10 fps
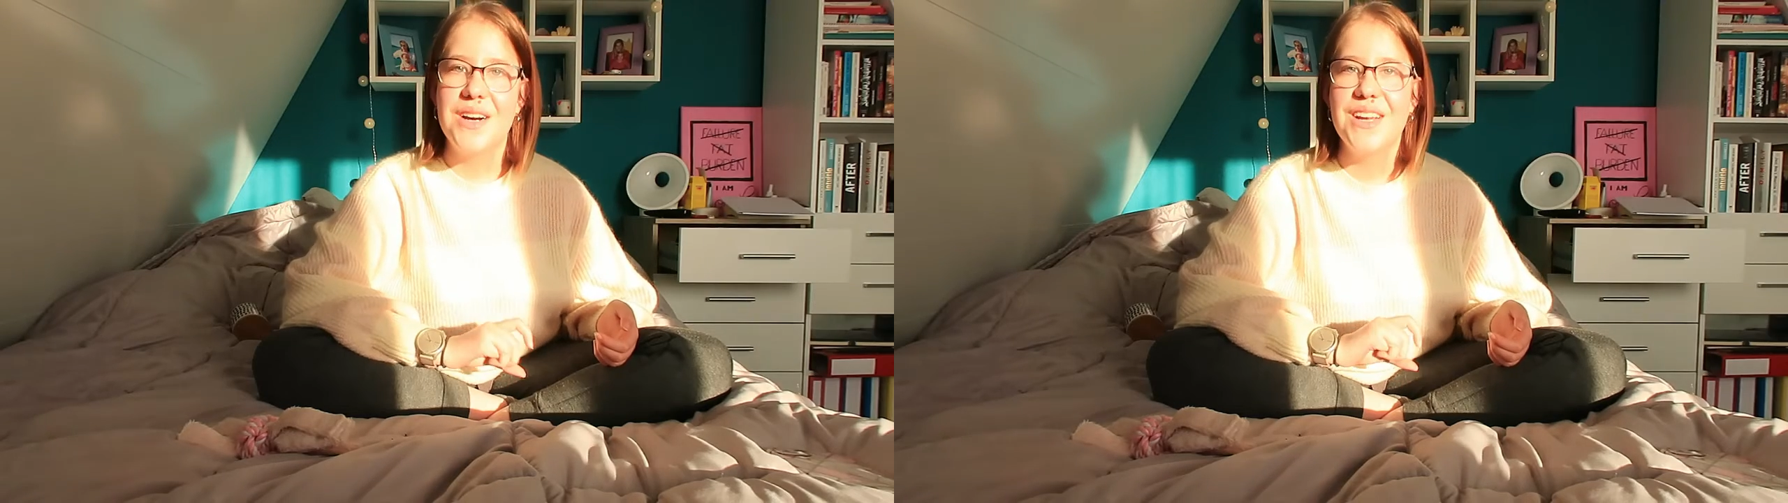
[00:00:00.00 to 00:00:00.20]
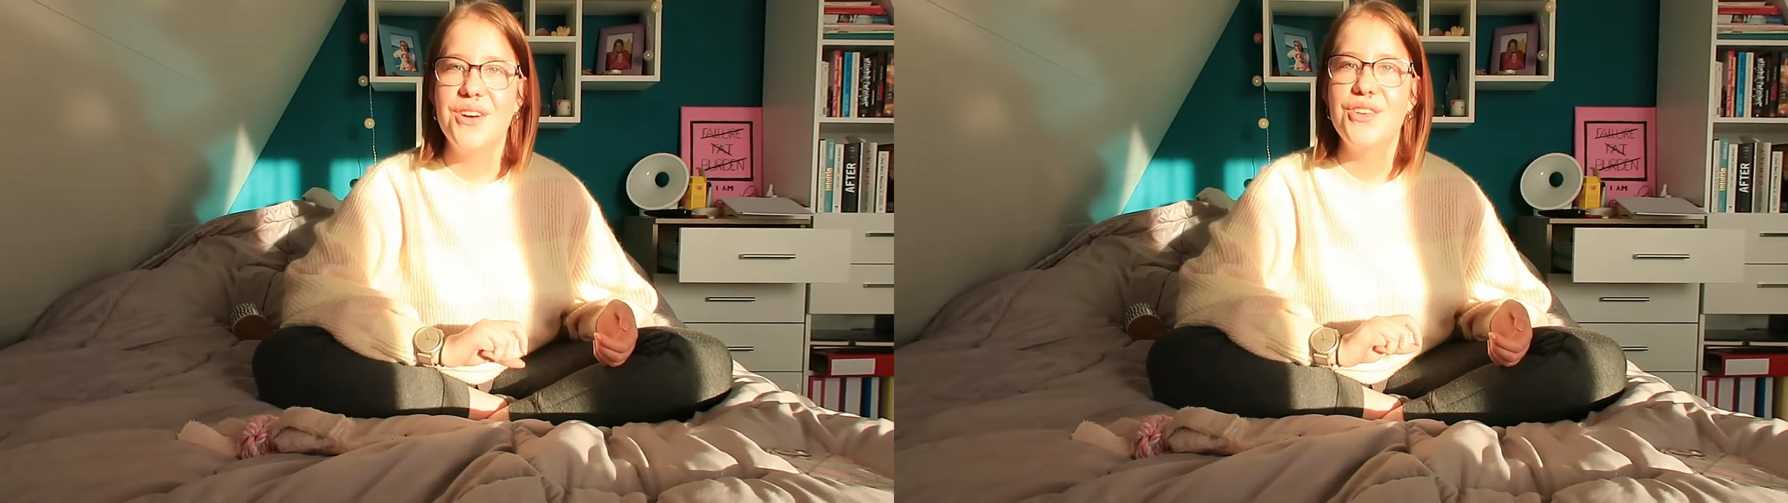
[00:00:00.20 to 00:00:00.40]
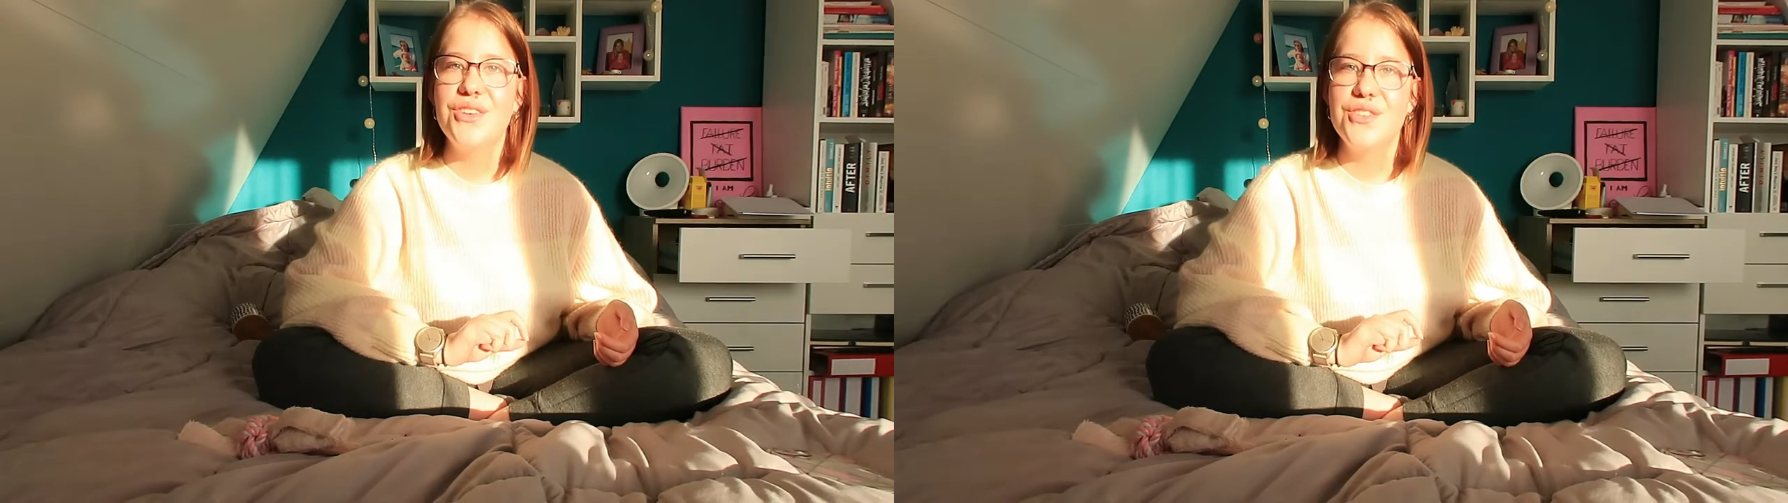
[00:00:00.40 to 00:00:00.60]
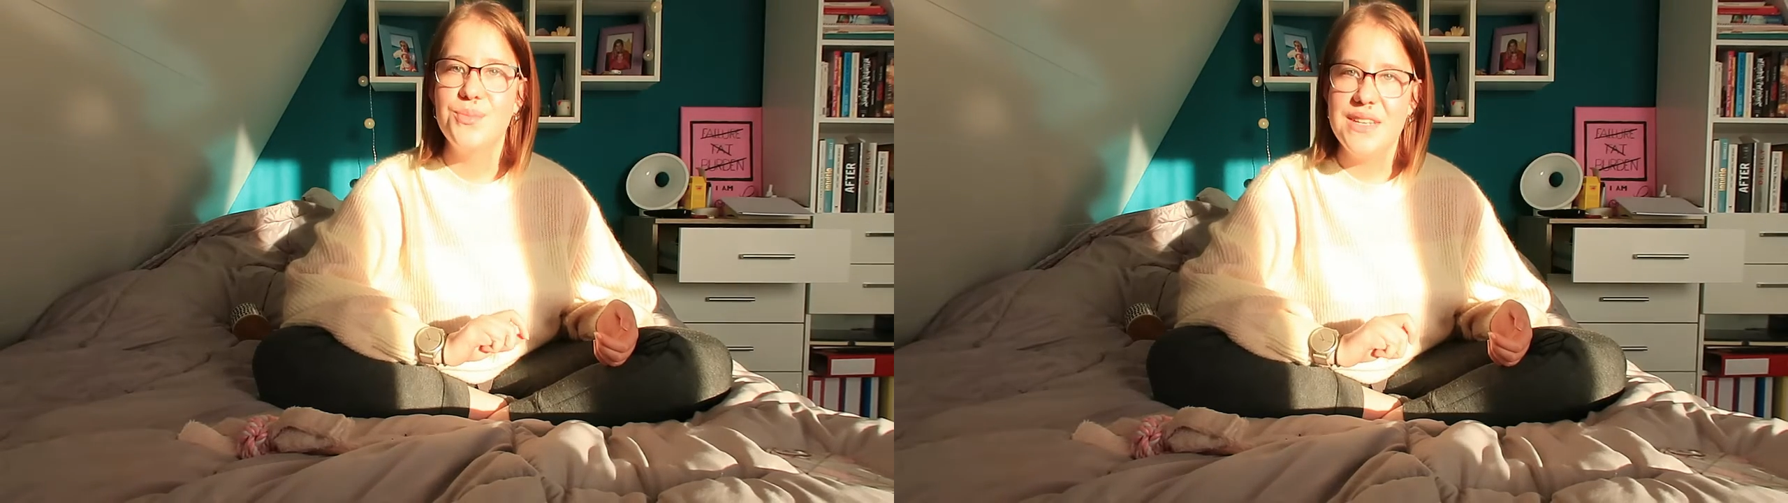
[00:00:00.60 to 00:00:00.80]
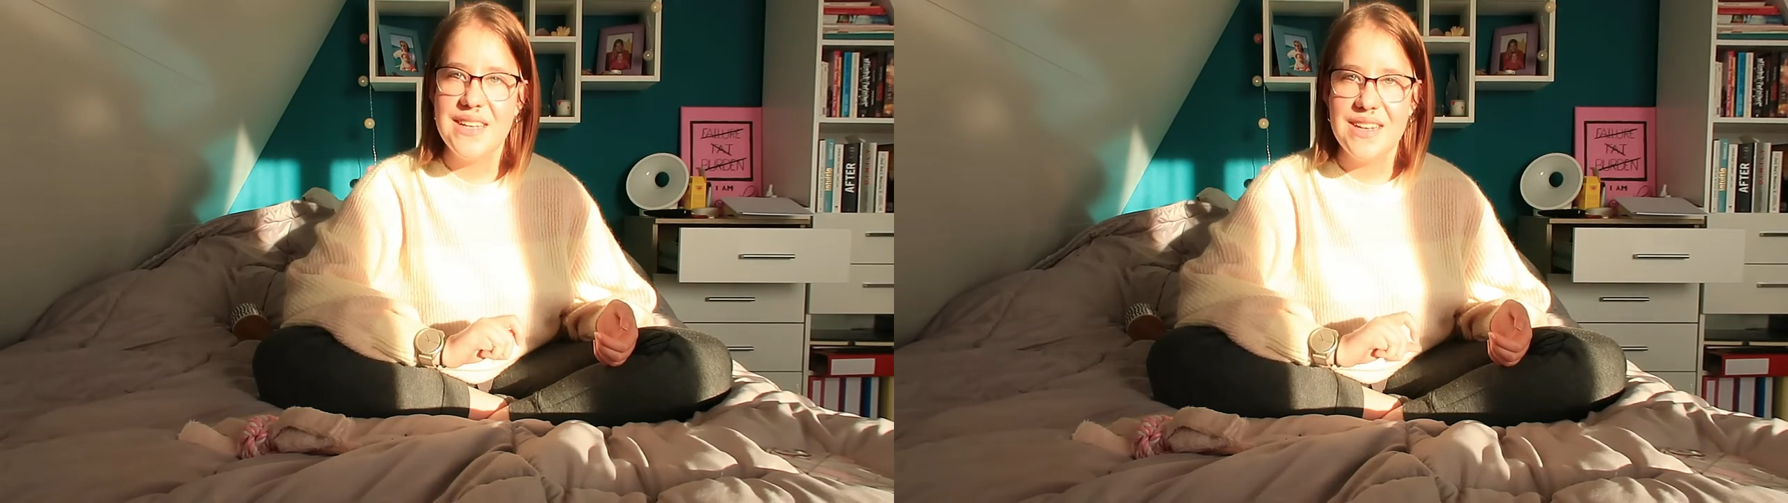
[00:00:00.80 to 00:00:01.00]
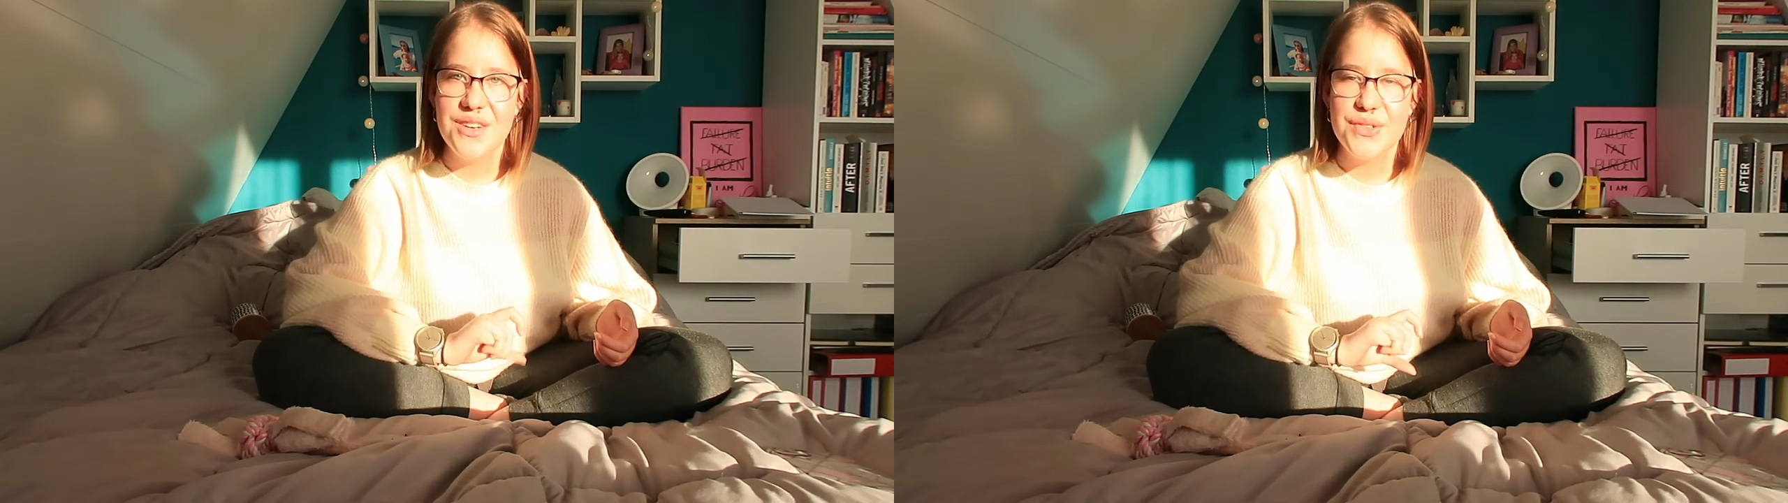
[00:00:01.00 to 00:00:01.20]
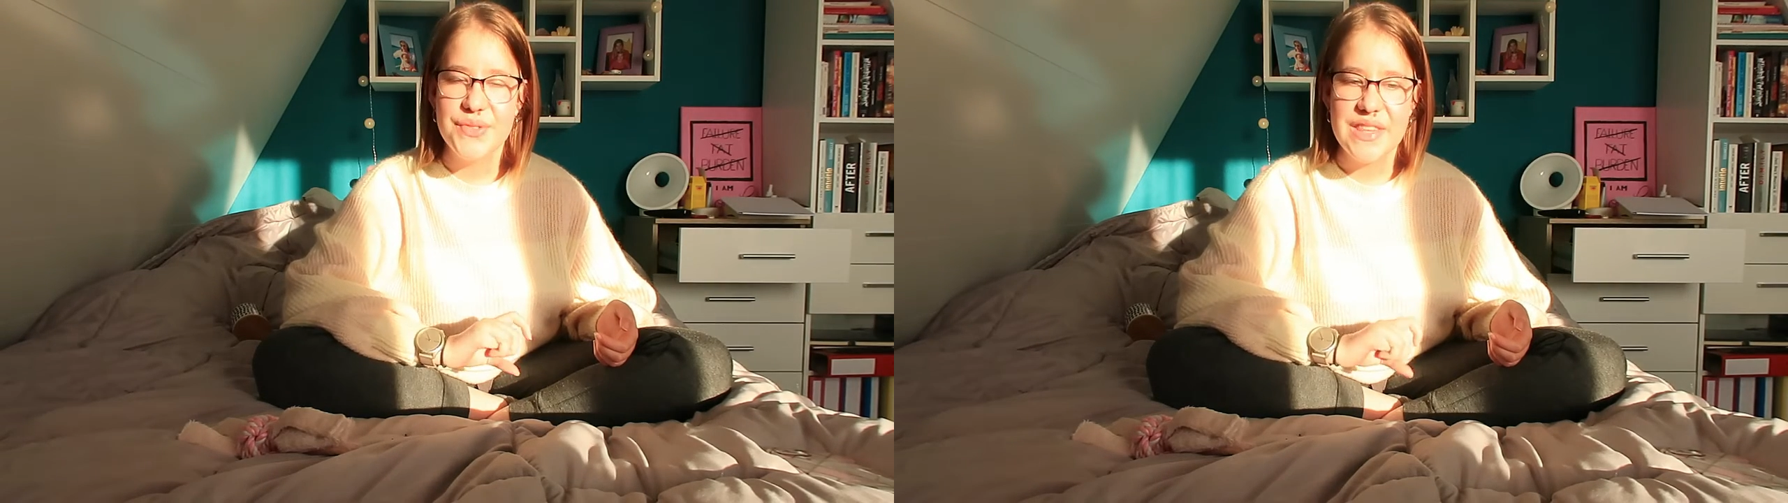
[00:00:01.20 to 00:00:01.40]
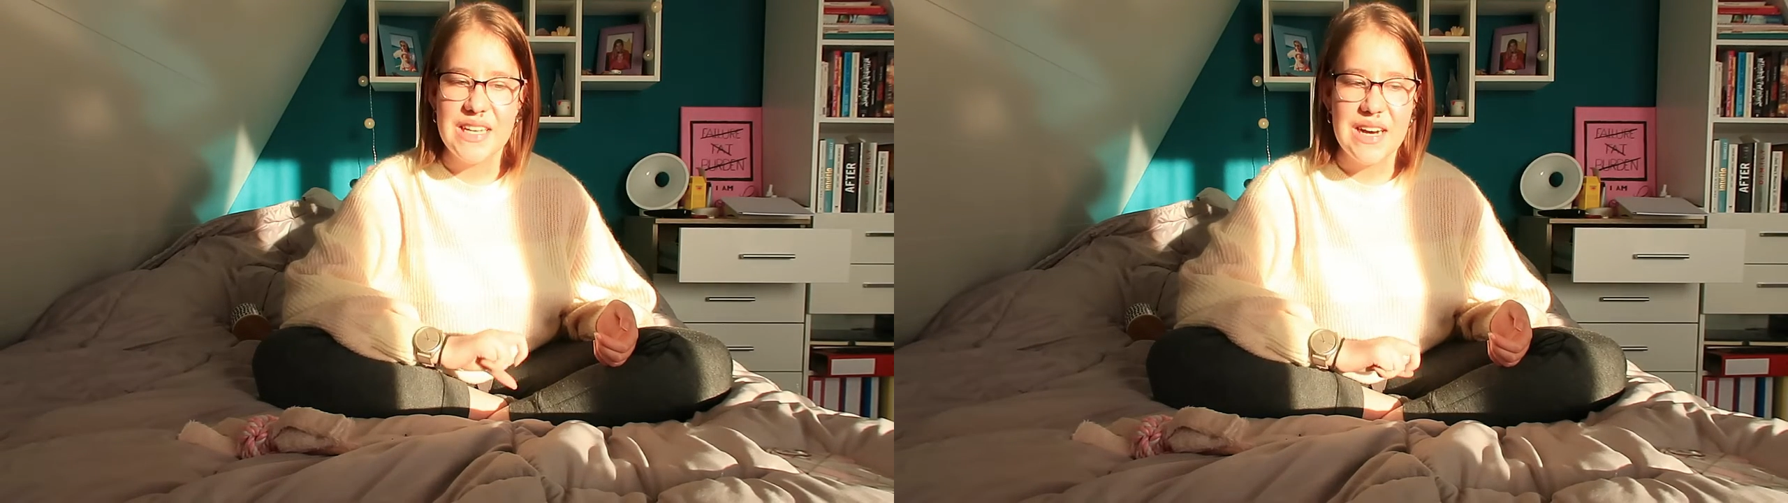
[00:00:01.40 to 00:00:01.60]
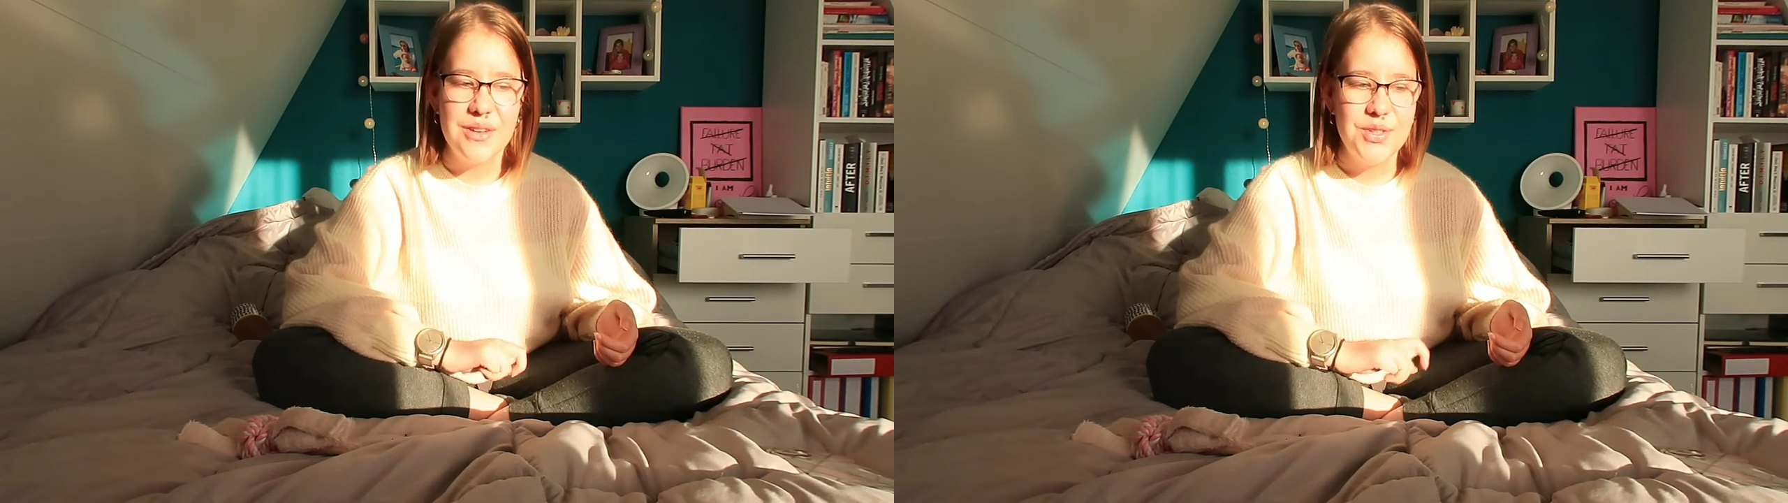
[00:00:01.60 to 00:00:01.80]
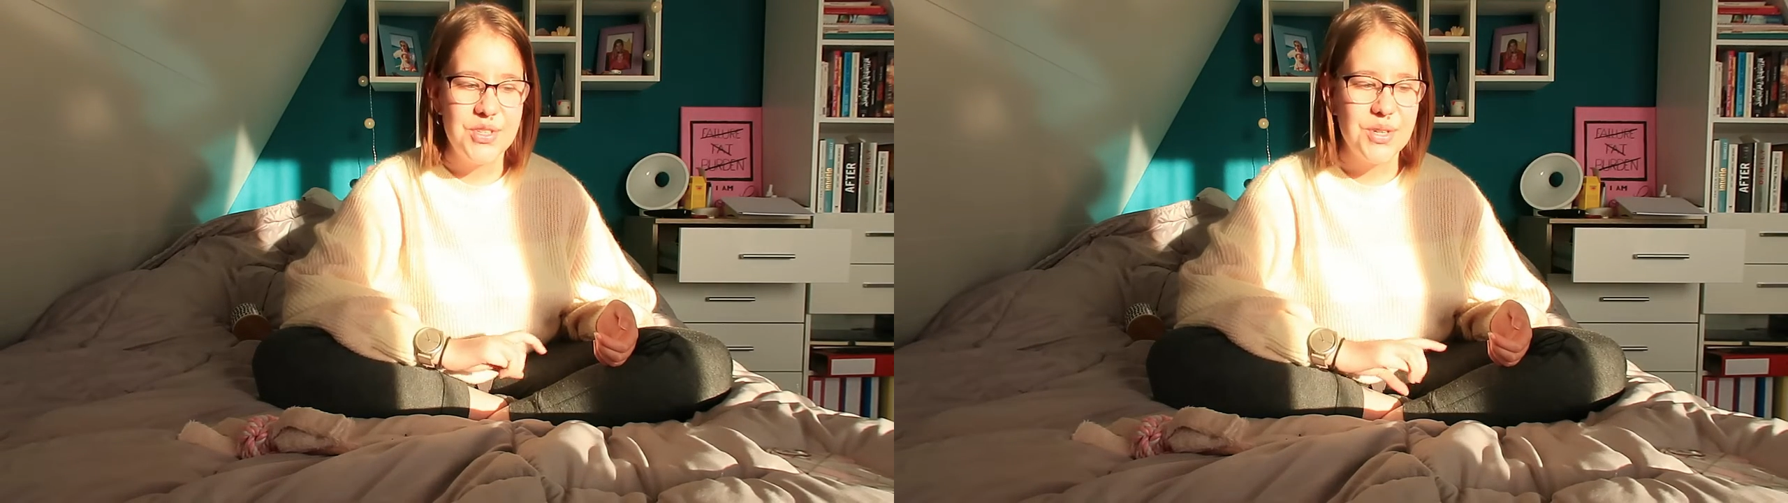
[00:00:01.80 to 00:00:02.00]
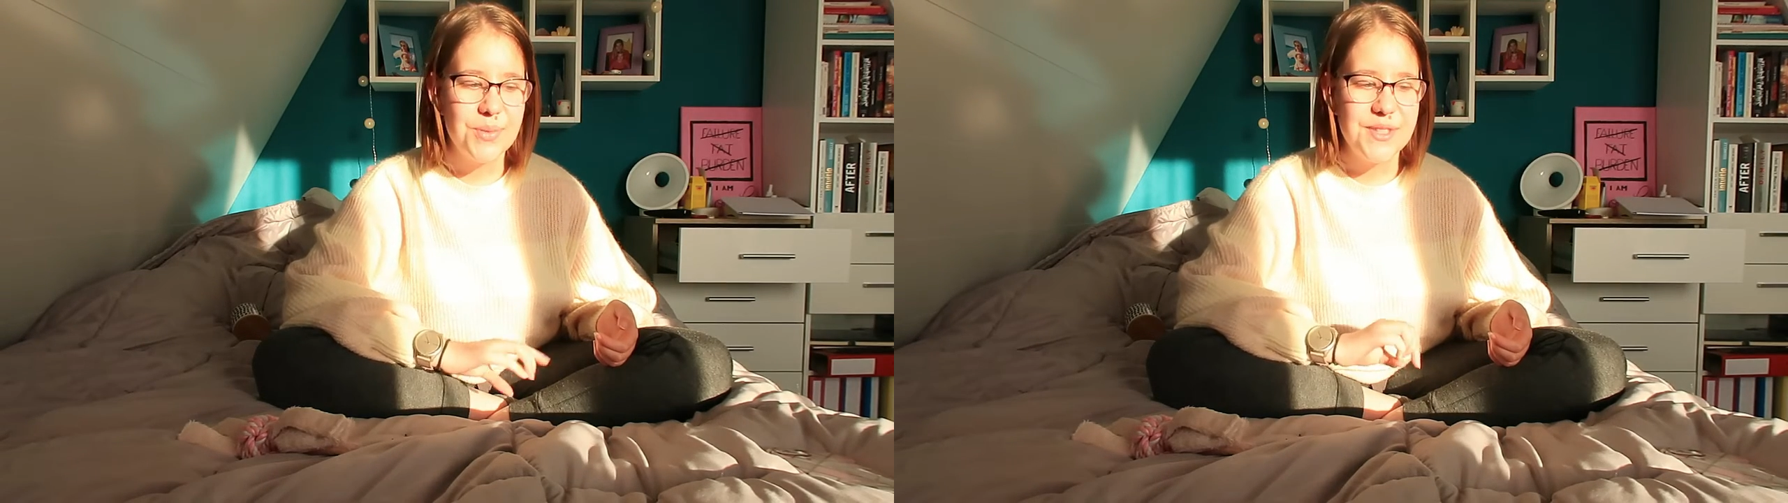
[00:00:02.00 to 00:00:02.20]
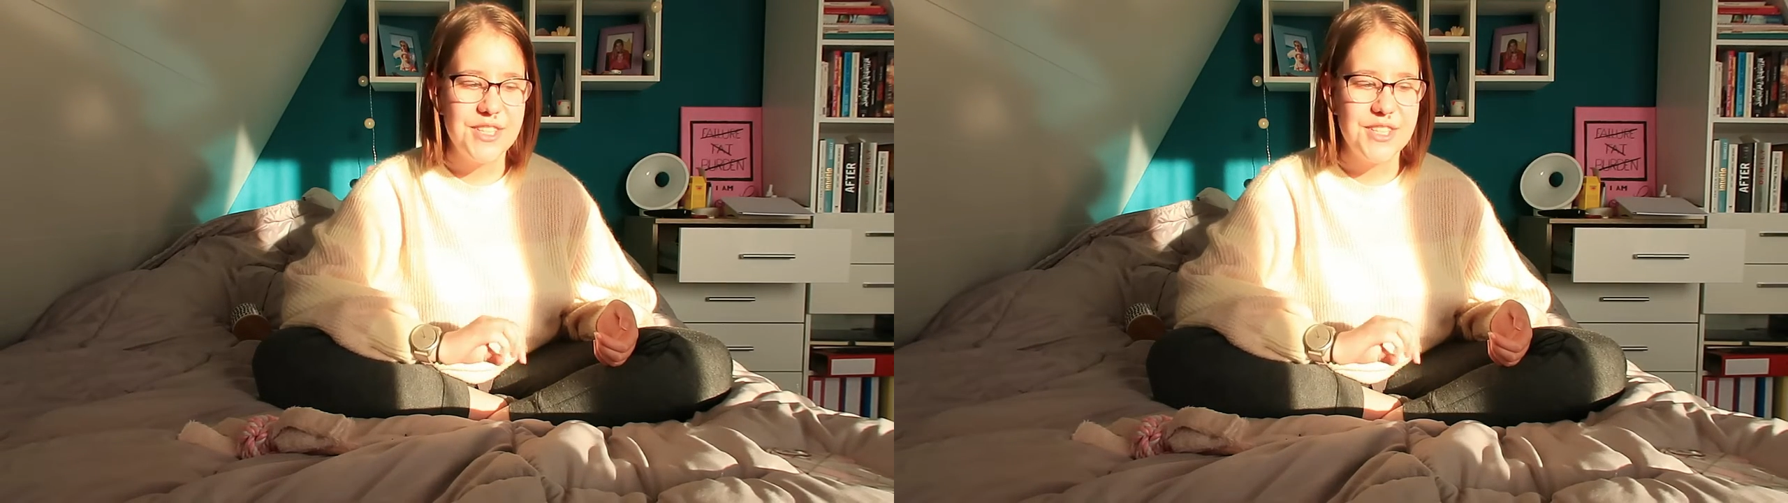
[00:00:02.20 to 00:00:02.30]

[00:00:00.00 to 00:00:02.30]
wanted her to be here for the outro,